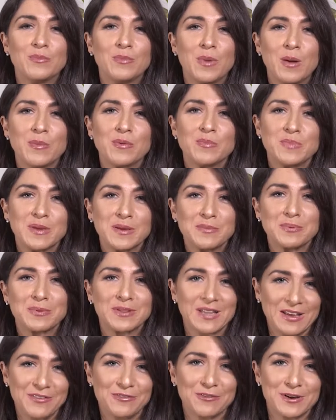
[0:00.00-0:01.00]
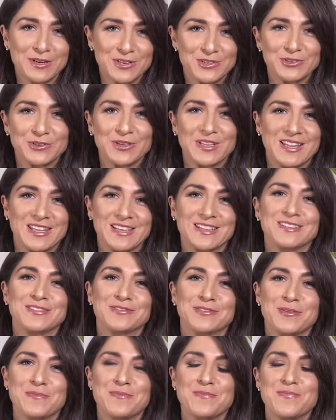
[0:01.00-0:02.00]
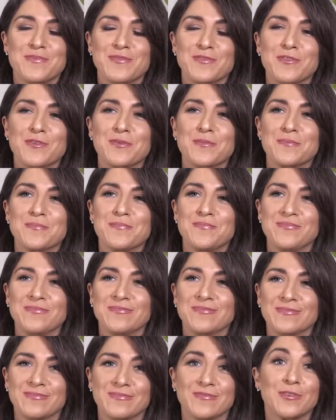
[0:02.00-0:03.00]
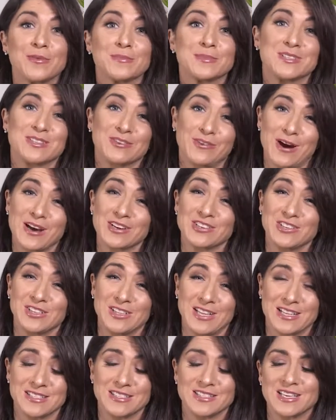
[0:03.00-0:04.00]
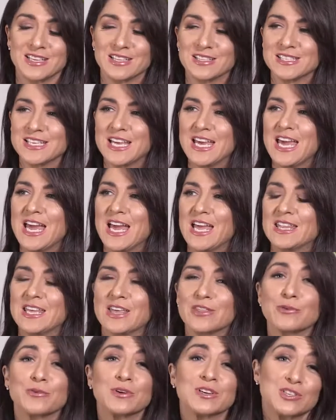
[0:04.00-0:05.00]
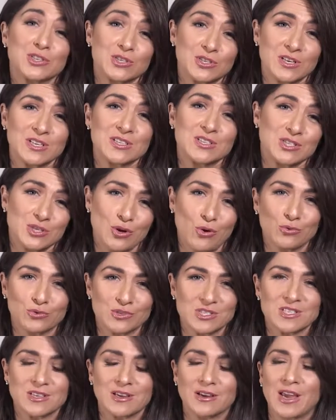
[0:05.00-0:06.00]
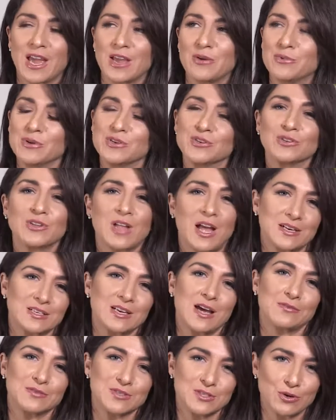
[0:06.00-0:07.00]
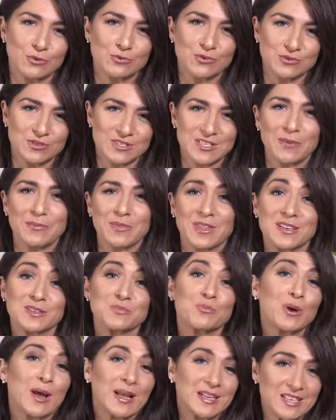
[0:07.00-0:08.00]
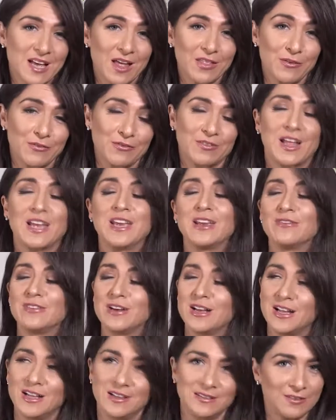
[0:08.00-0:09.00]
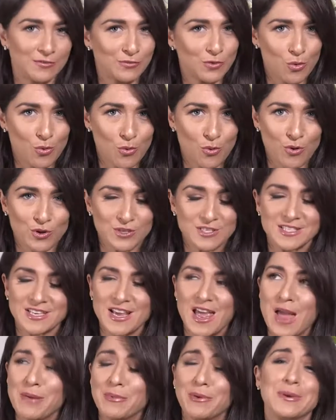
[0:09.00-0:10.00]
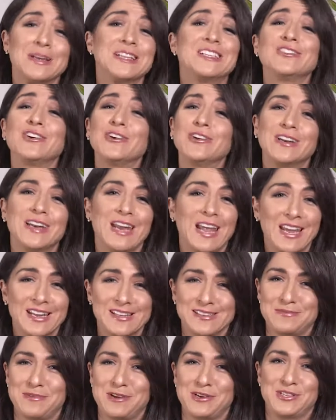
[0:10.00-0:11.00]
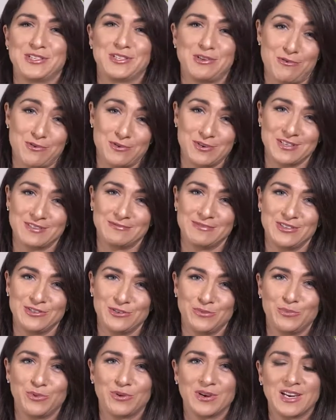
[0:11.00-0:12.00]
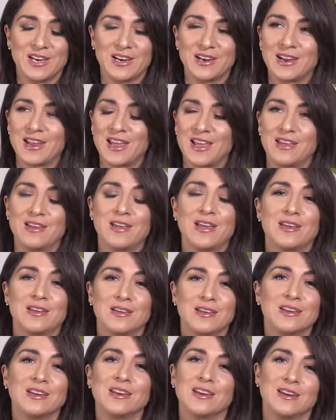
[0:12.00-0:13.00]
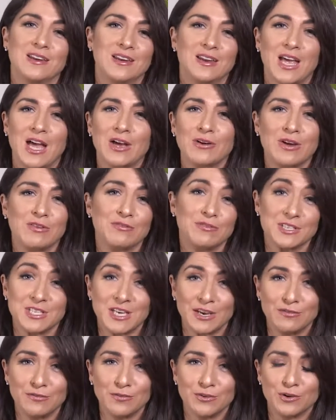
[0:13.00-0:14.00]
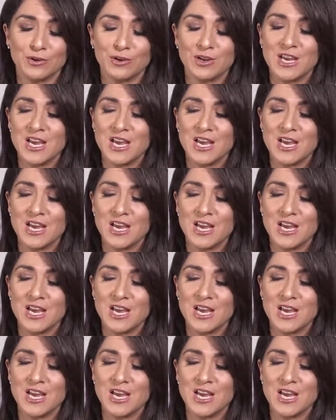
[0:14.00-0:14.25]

a big believer in doing things from scratch in that sense. The other is salt. Okay, we do like to have salt on something. It brings out the flavour, of course, but we don't need as much salt as we do put in our everyday food.